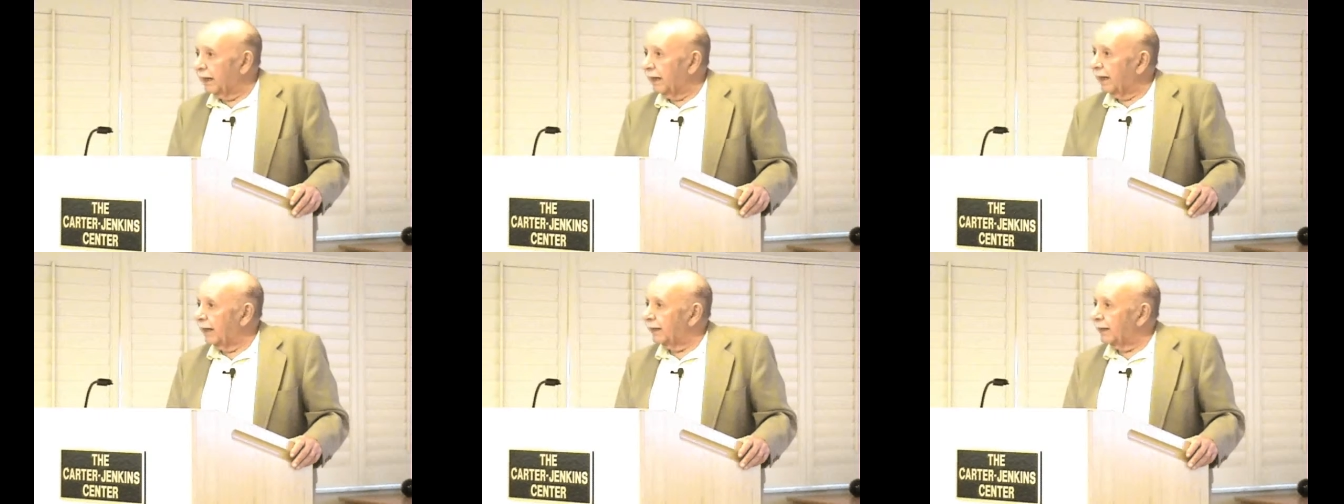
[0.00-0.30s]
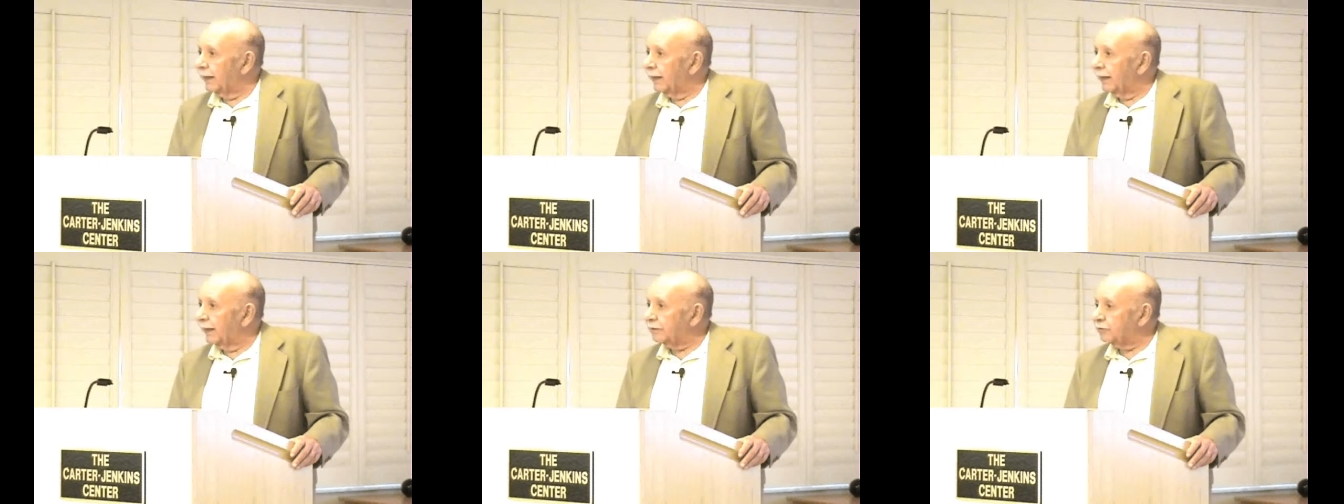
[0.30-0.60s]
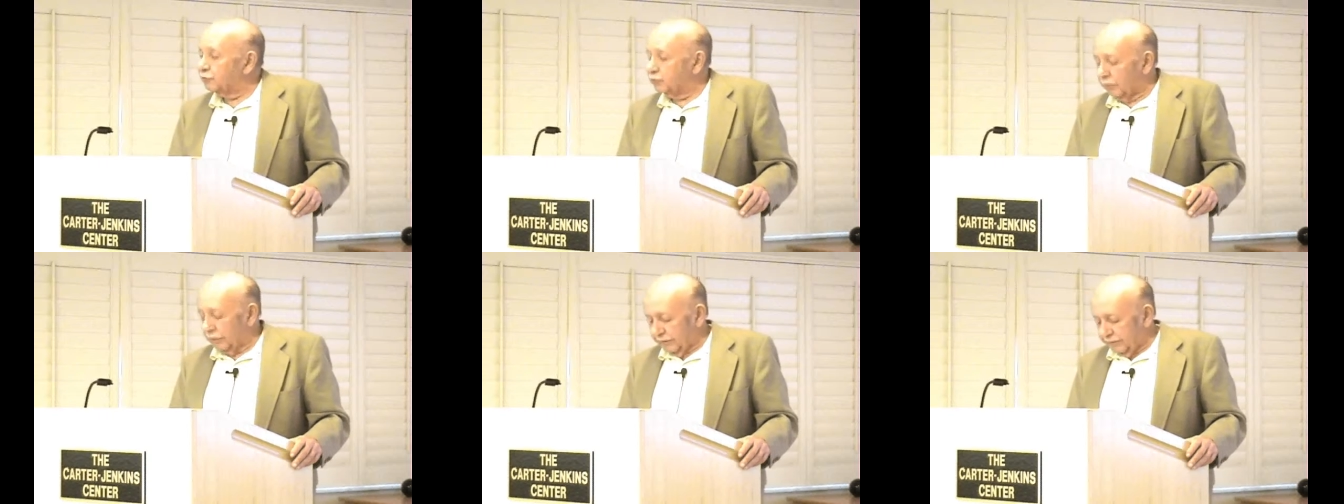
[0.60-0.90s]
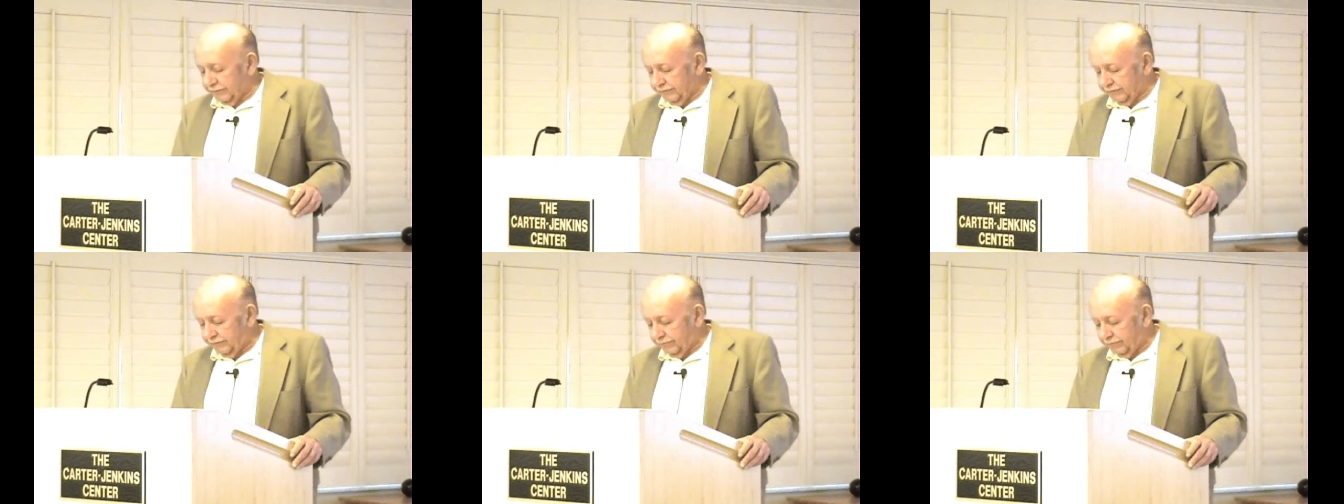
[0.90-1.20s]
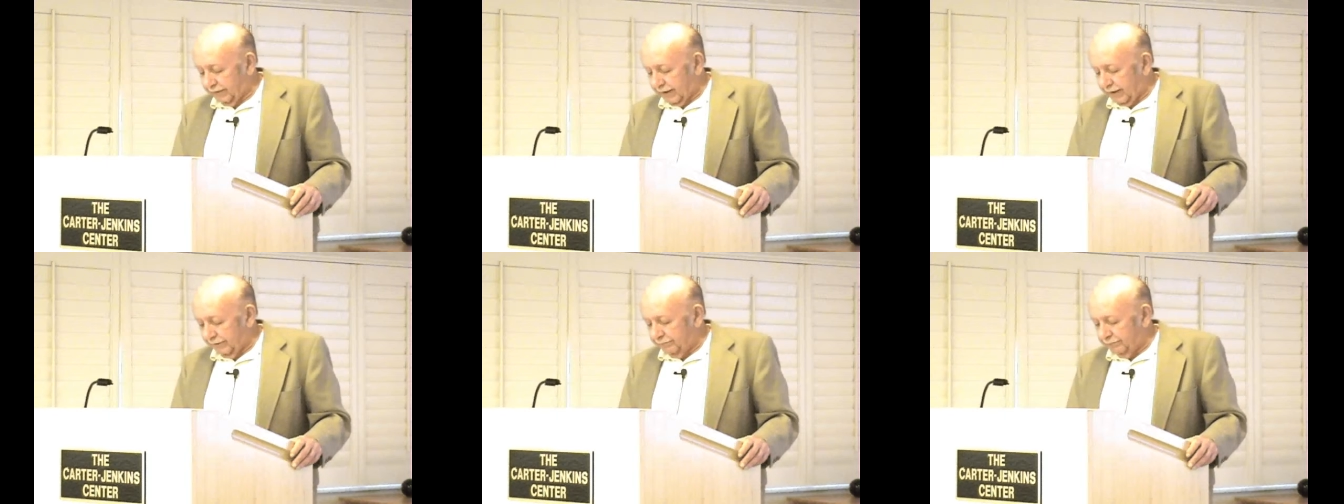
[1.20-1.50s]
are actually
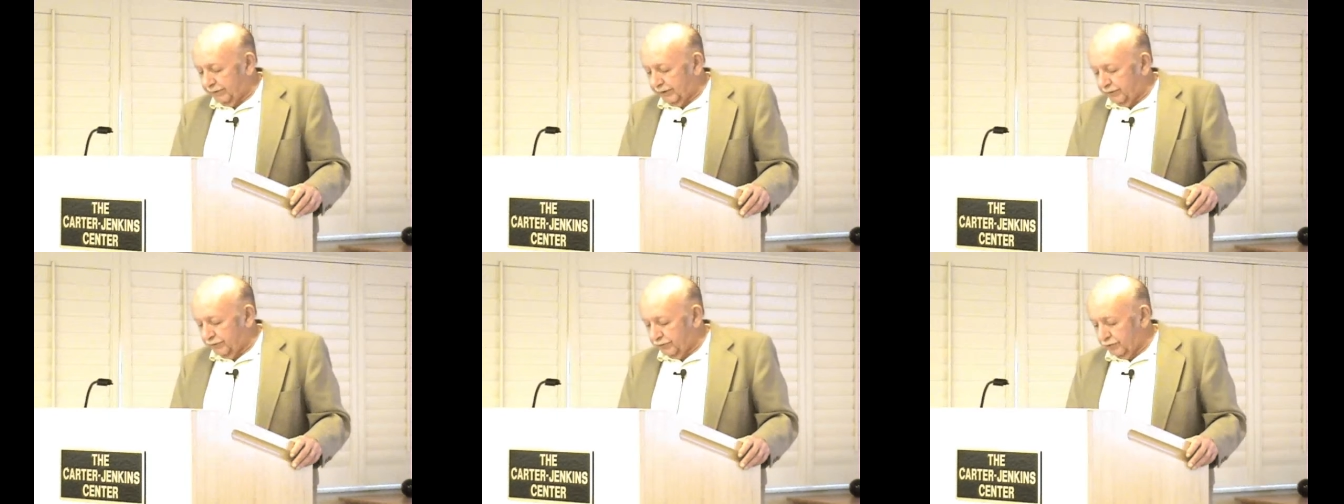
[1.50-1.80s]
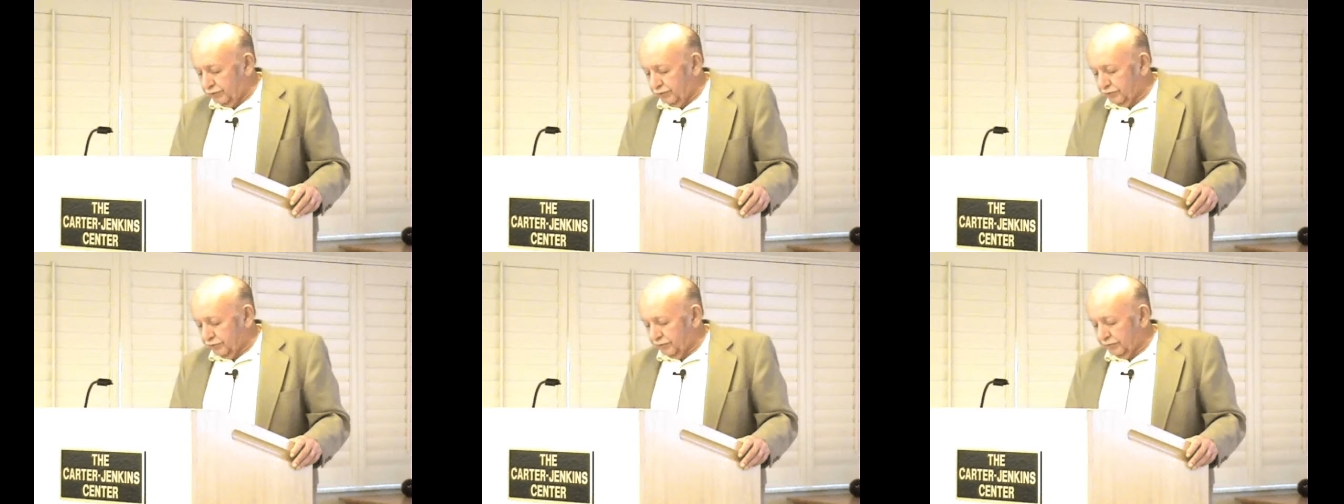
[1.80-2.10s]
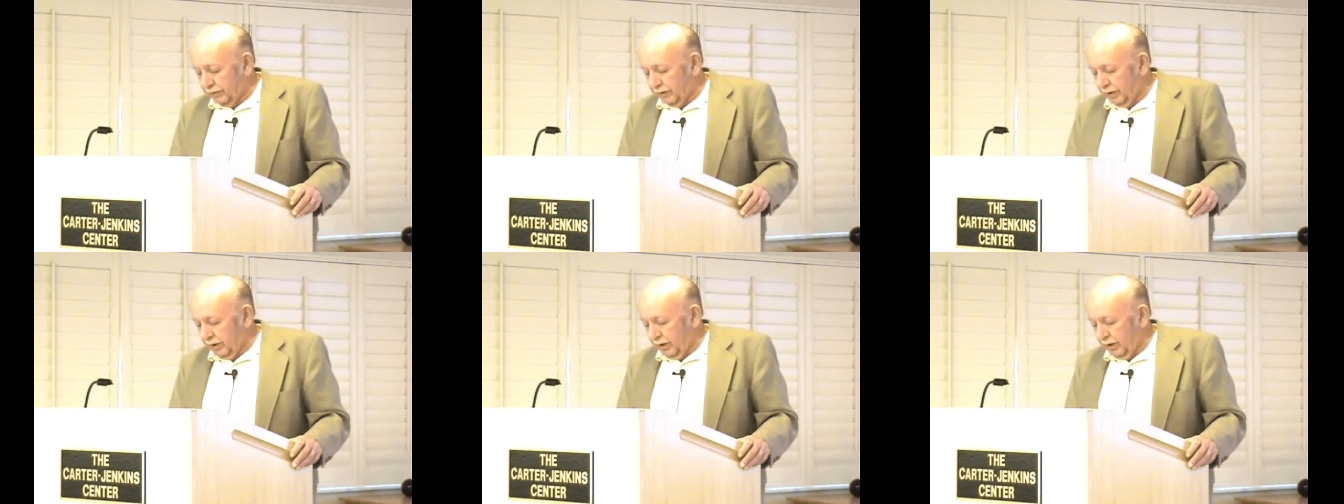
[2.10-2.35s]
far beyond